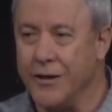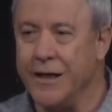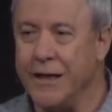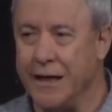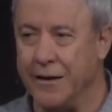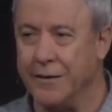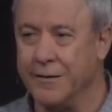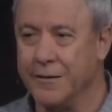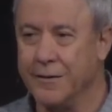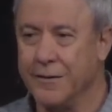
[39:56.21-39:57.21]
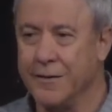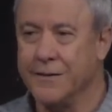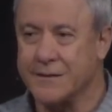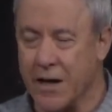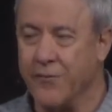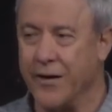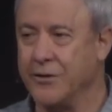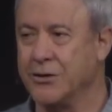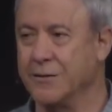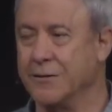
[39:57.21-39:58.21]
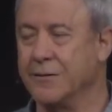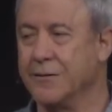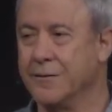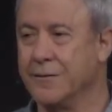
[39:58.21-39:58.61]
need salvation.